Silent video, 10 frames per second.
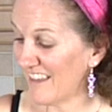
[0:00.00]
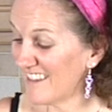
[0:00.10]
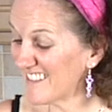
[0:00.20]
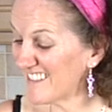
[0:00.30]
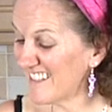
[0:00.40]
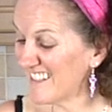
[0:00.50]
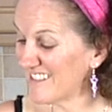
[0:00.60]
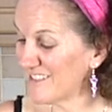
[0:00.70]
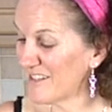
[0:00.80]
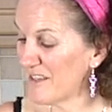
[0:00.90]
This
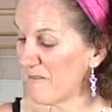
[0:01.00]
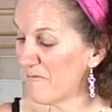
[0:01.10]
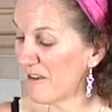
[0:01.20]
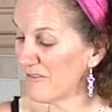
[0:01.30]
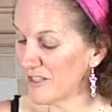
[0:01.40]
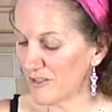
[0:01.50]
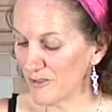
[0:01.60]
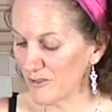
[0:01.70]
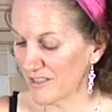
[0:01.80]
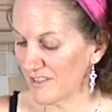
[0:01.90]
is very
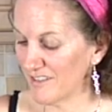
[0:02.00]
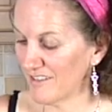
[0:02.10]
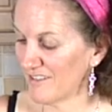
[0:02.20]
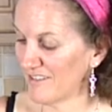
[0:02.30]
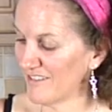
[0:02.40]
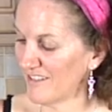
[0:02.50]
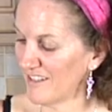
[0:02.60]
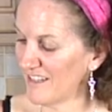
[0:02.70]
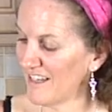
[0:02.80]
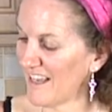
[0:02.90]
nutritious
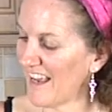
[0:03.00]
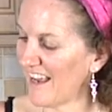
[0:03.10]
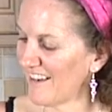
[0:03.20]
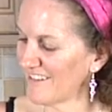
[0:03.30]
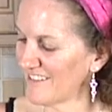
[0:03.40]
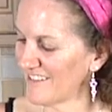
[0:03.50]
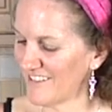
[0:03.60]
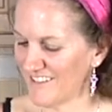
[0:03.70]
and